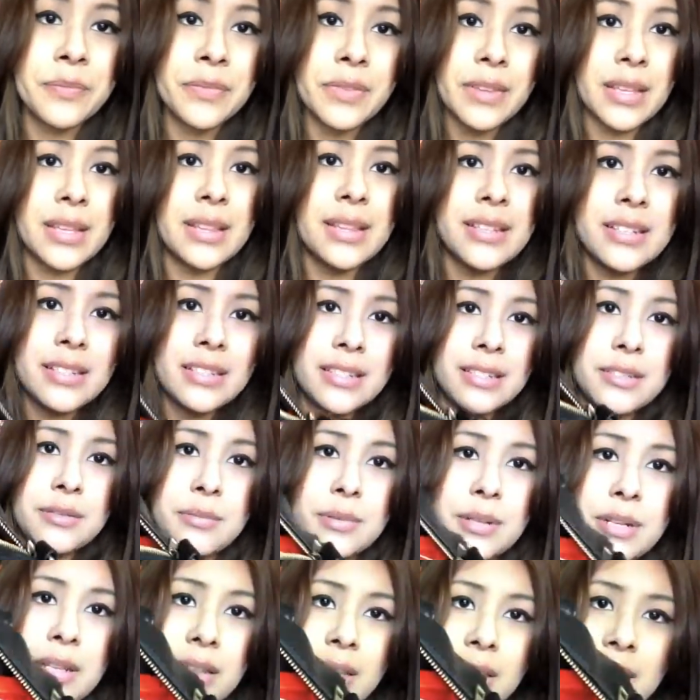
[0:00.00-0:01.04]
And this is
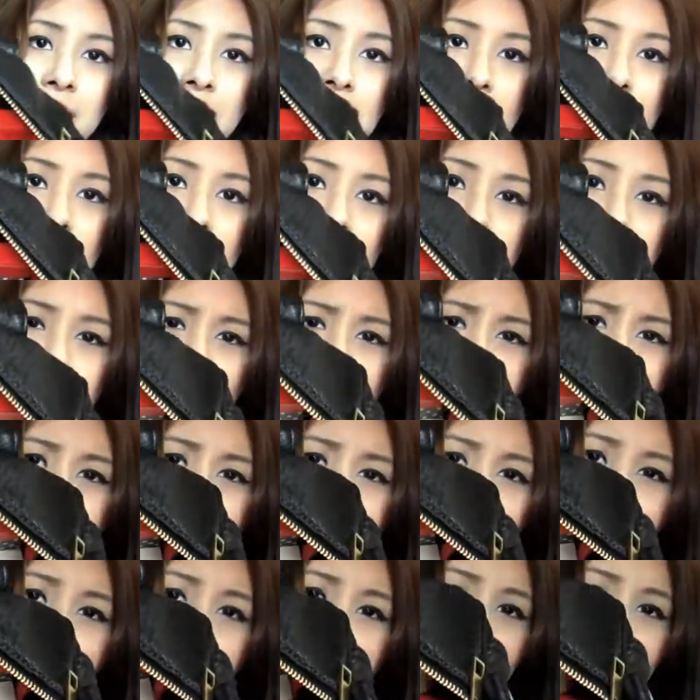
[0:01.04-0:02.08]
what it looks like. So this is my